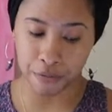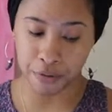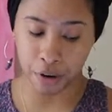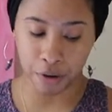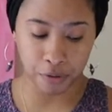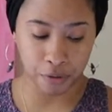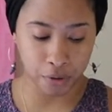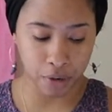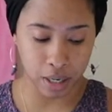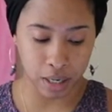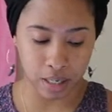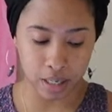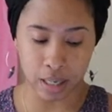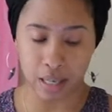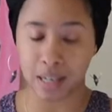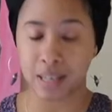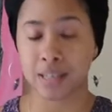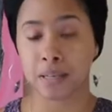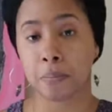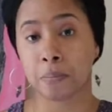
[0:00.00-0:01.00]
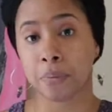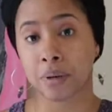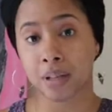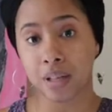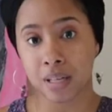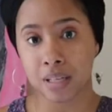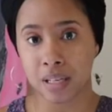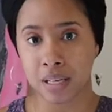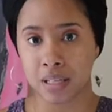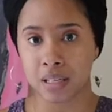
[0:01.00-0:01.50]
fearfulness and his
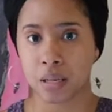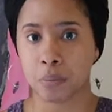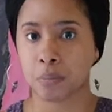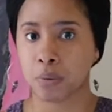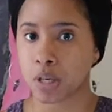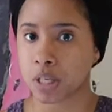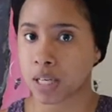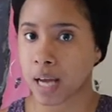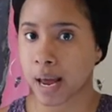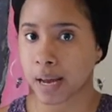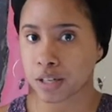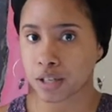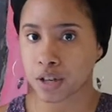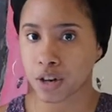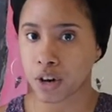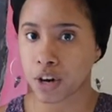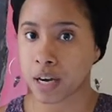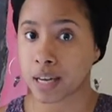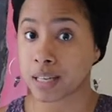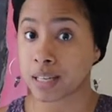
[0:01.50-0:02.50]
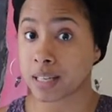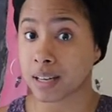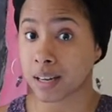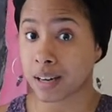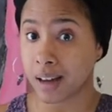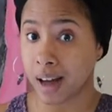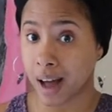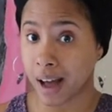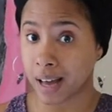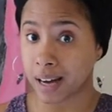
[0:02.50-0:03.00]
ability to protect her and to
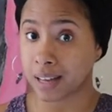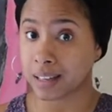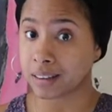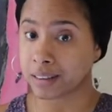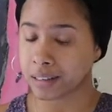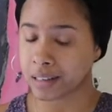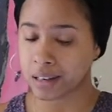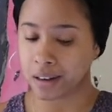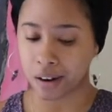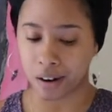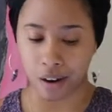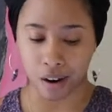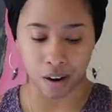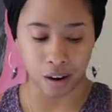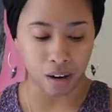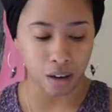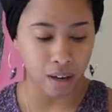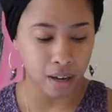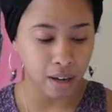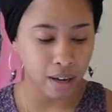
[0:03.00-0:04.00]
guide and lead her.